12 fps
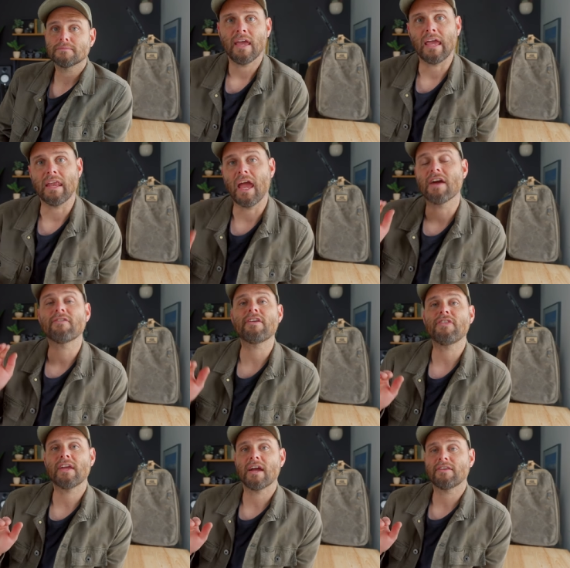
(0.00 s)
And
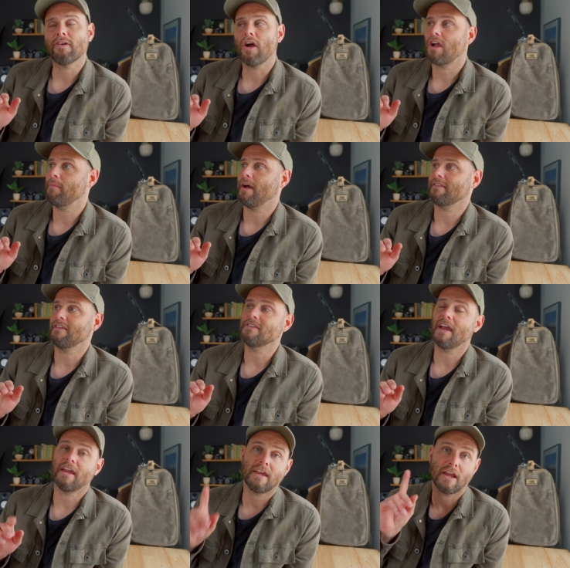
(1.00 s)
everything I talk about
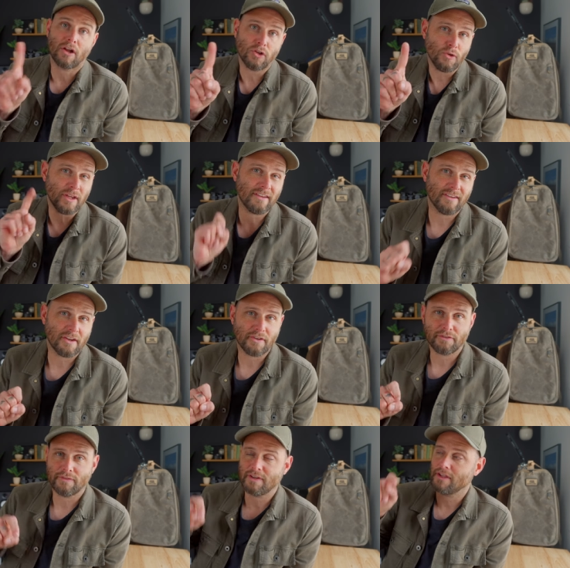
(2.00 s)
today, including
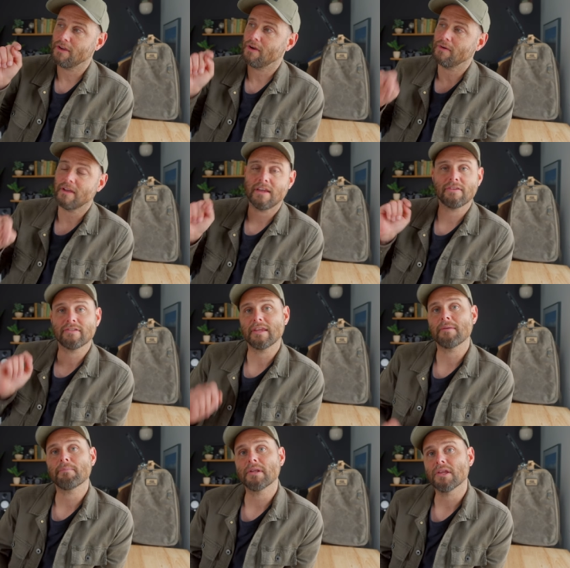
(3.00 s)
Dunna's video, is
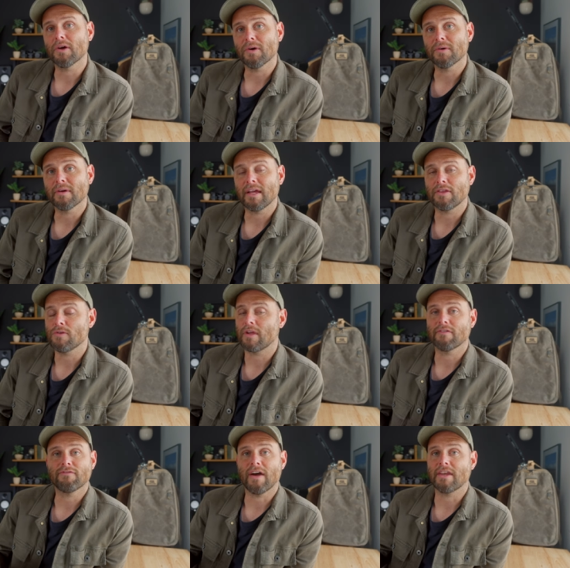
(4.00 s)
linked below and you
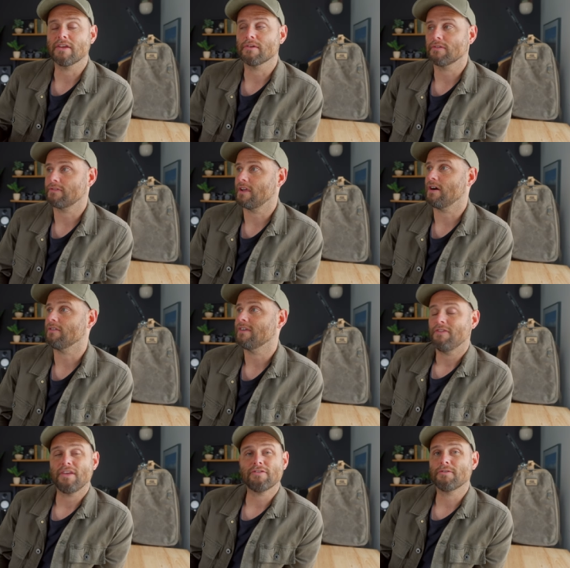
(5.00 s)
can find it yourself.
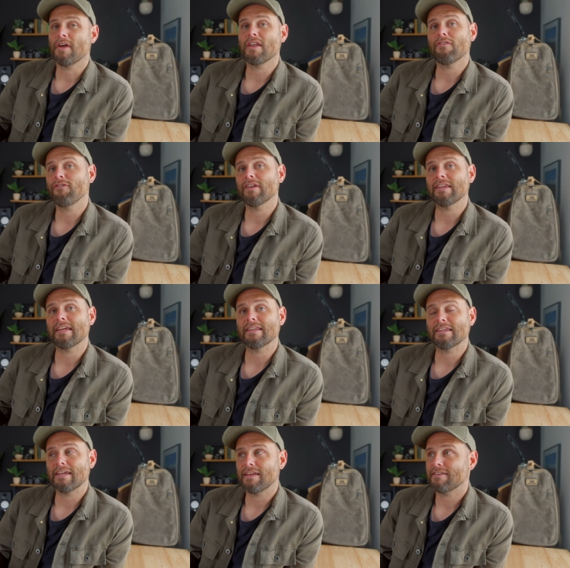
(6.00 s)
These are not affiliate
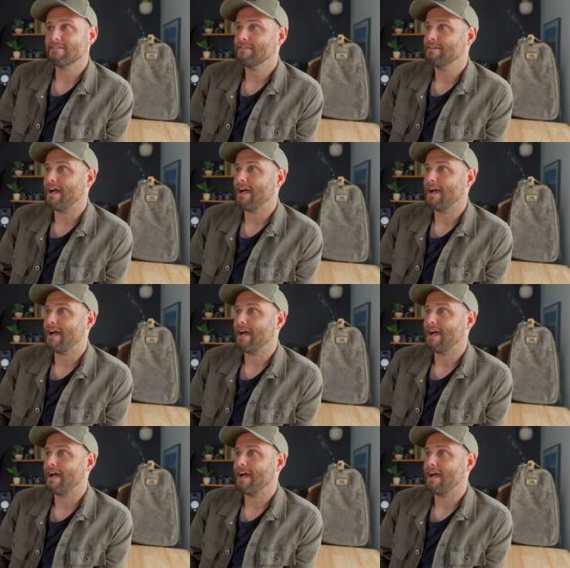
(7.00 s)
links.